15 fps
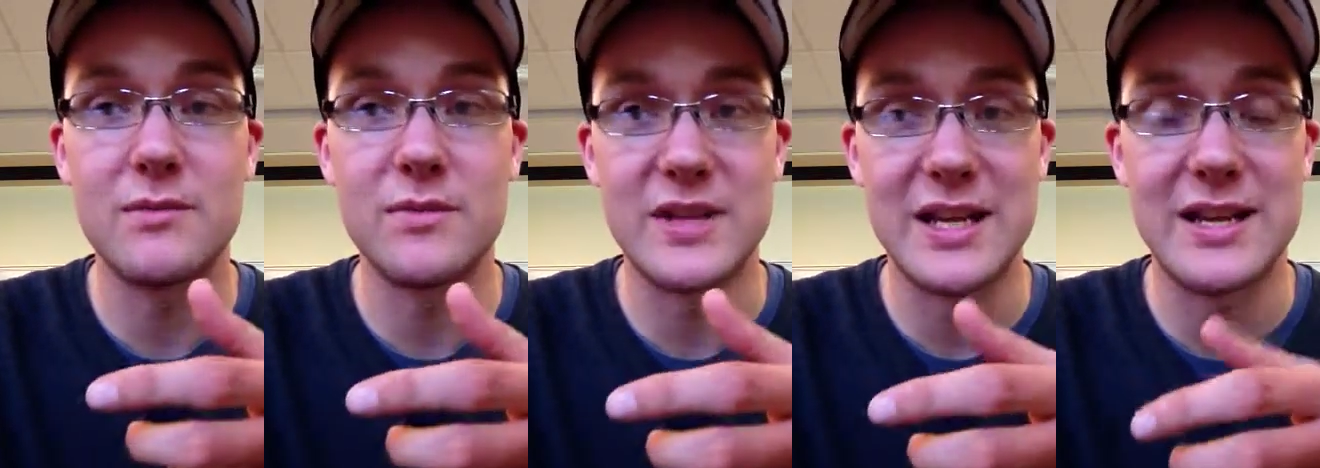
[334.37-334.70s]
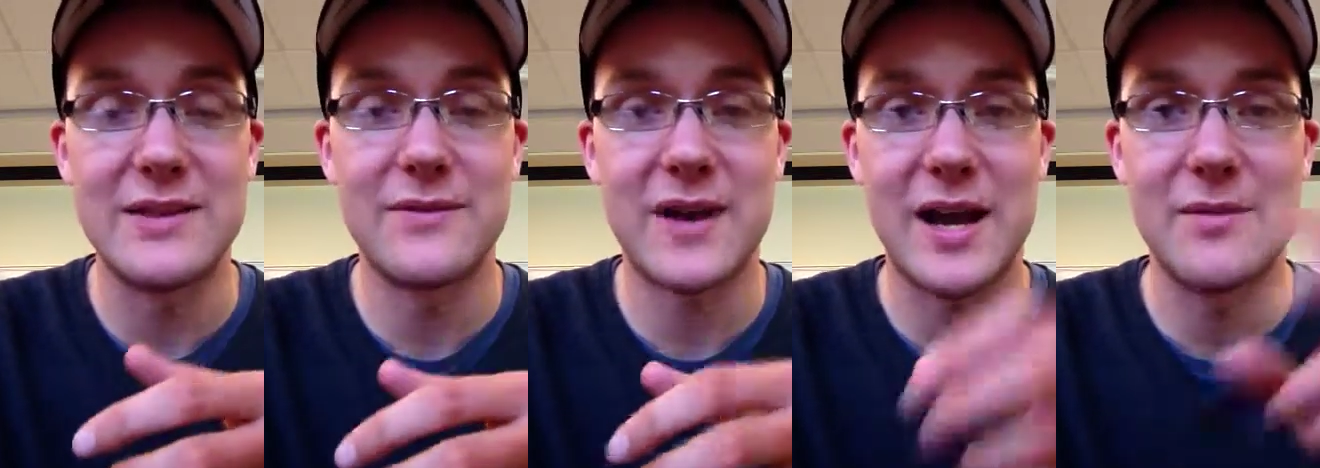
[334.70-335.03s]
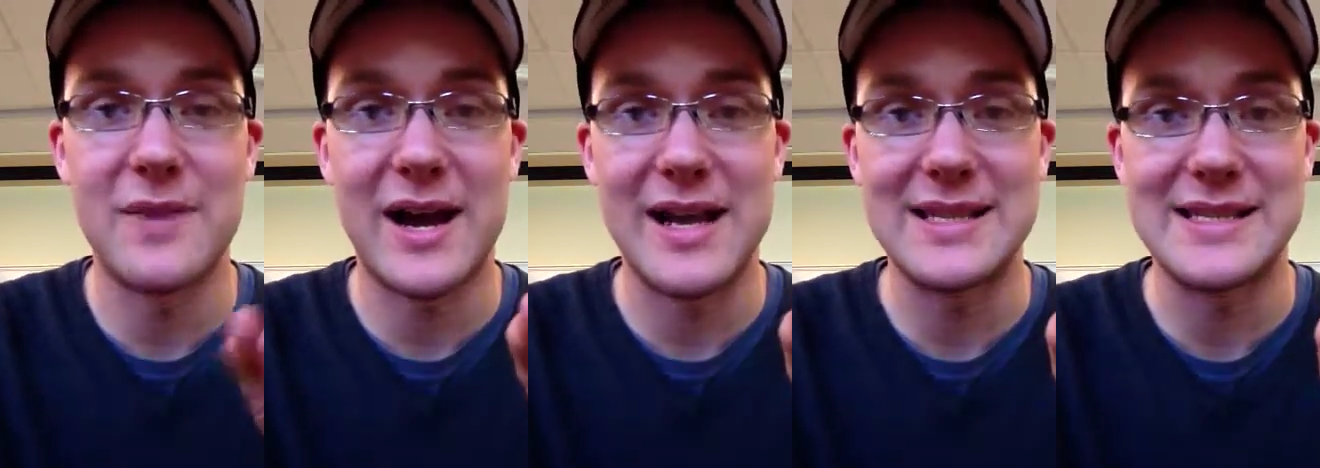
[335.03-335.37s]

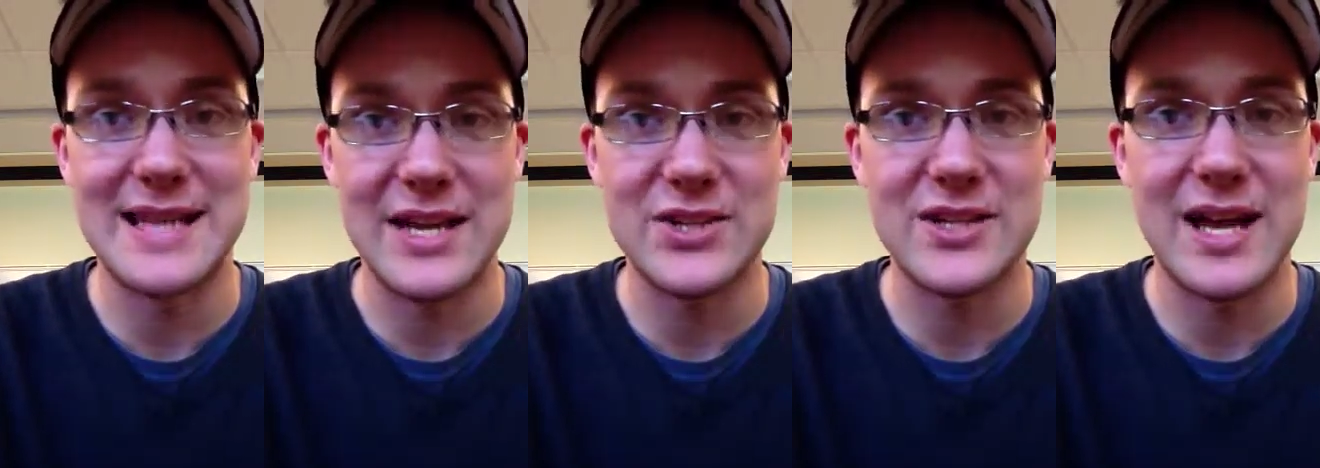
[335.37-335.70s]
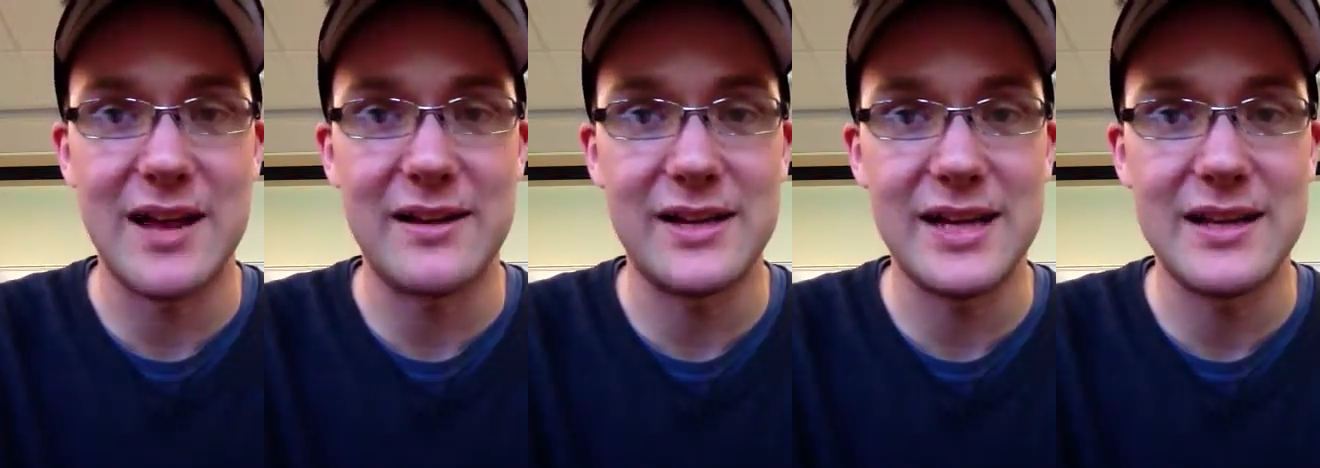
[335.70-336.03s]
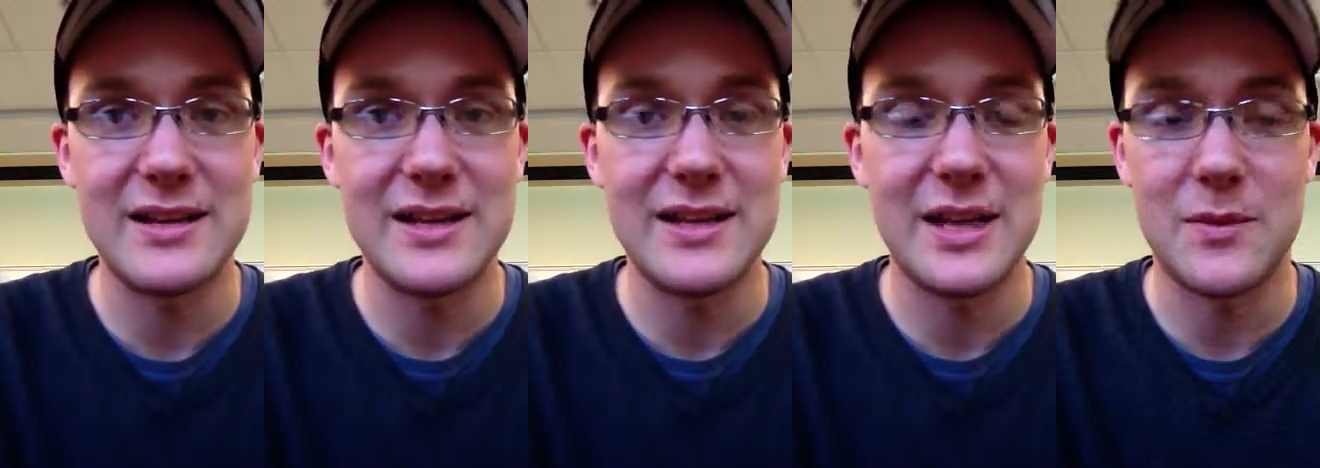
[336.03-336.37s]
identified by its
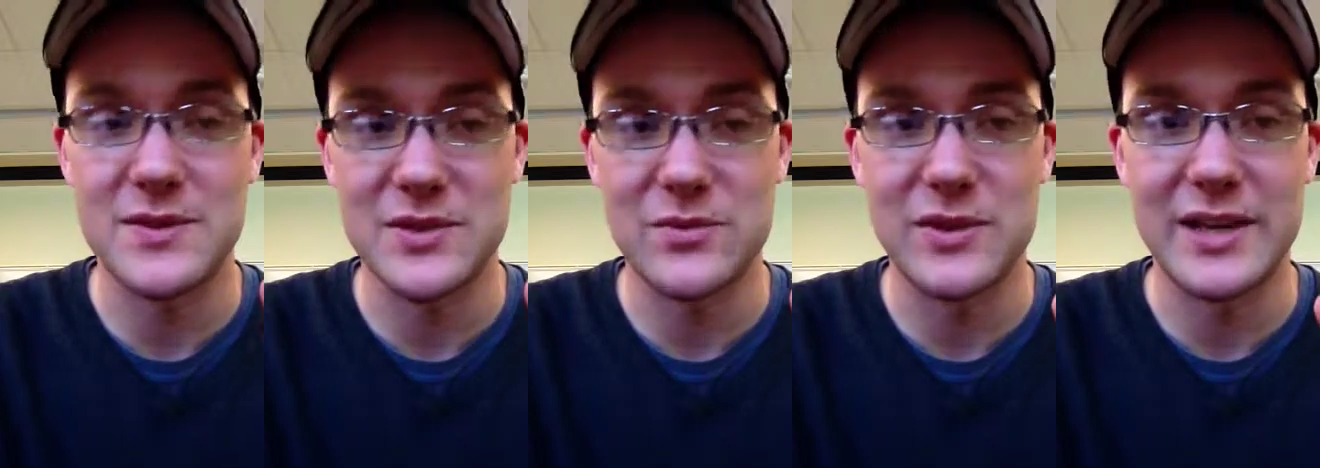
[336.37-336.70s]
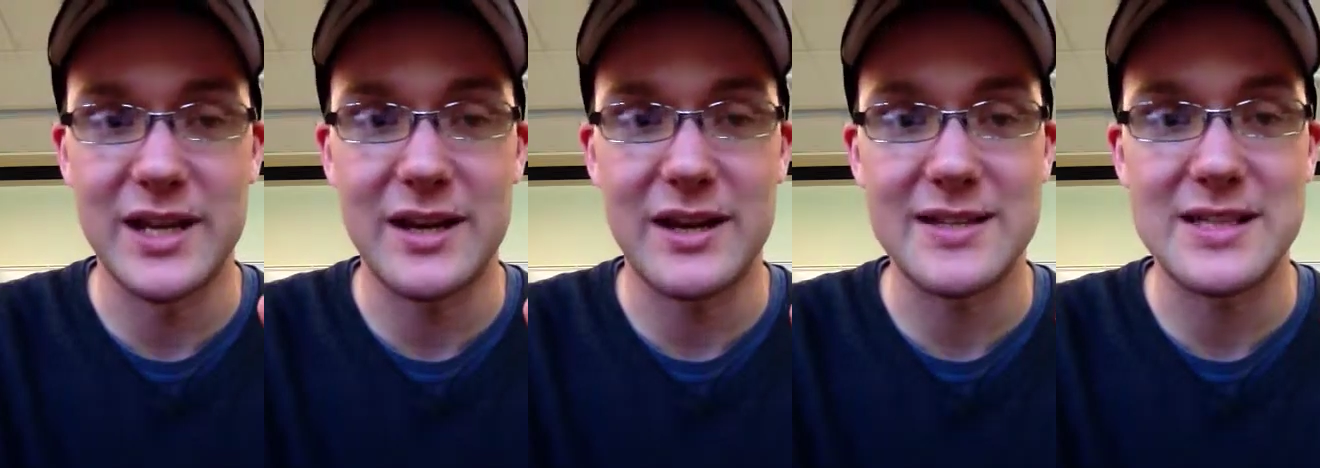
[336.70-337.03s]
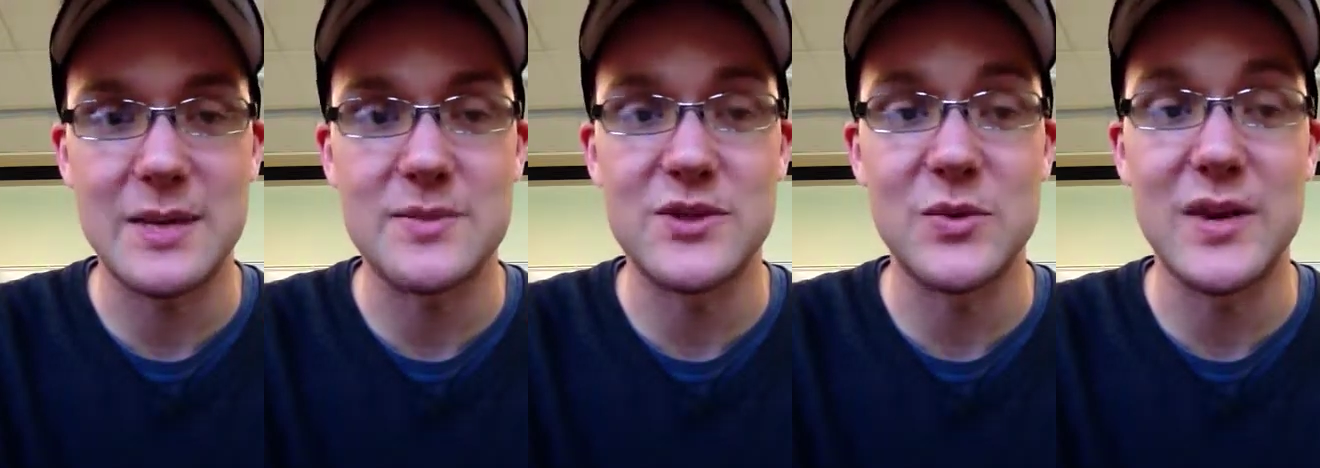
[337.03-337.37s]
nationality. That wasn't really a concept.